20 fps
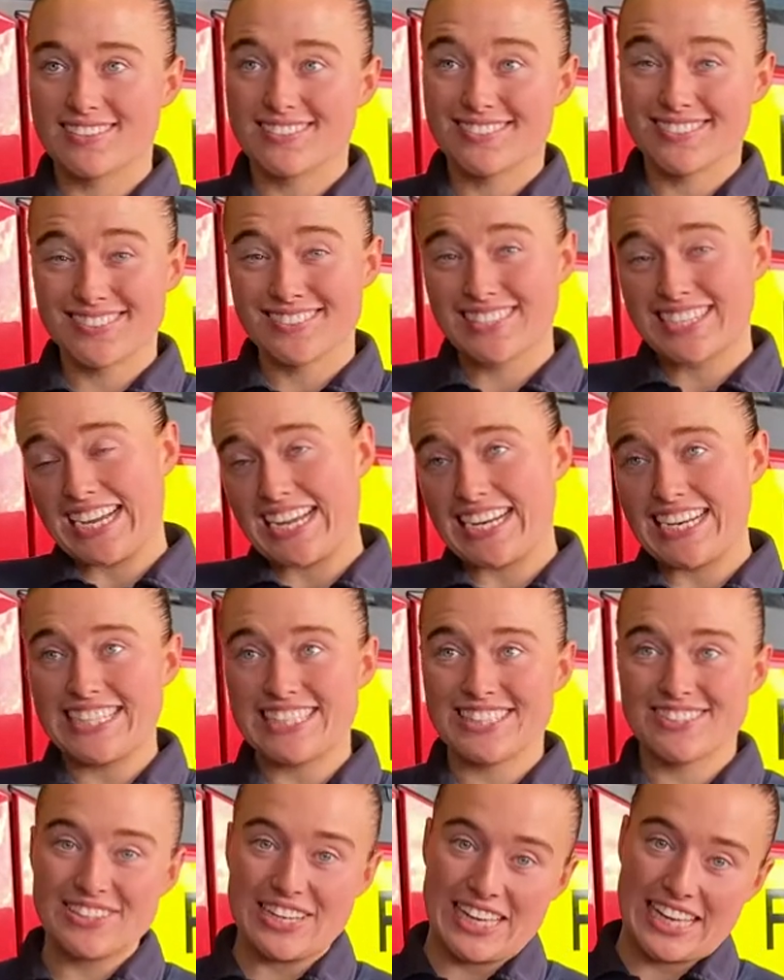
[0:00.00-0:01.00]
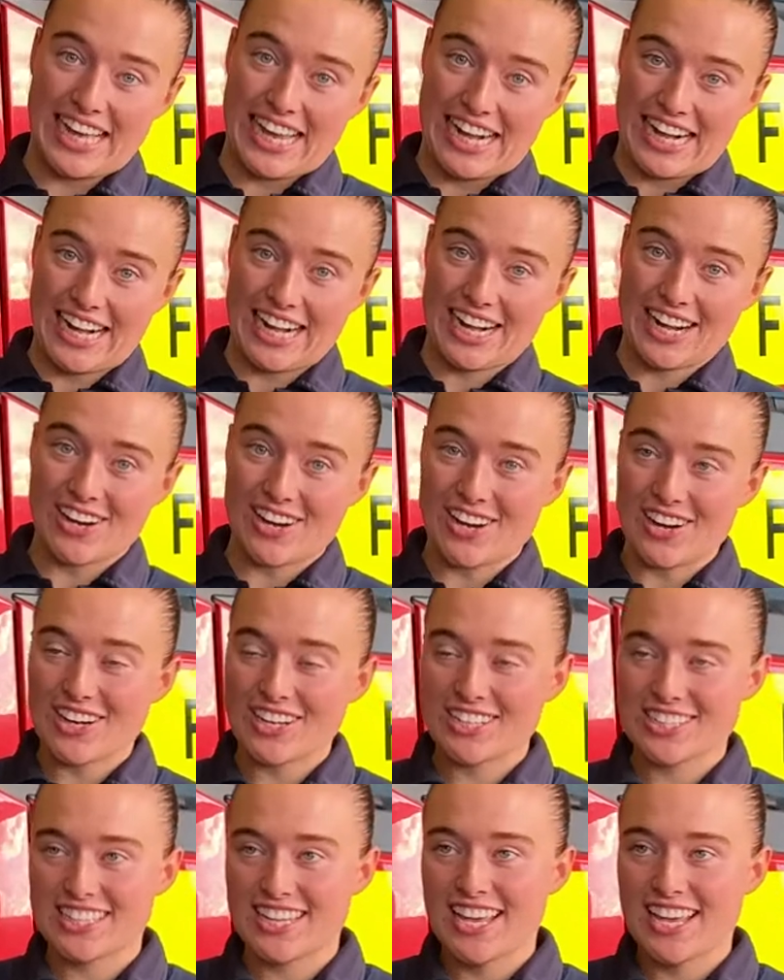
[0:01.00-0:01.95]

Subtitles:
oh, can I do it, can I not?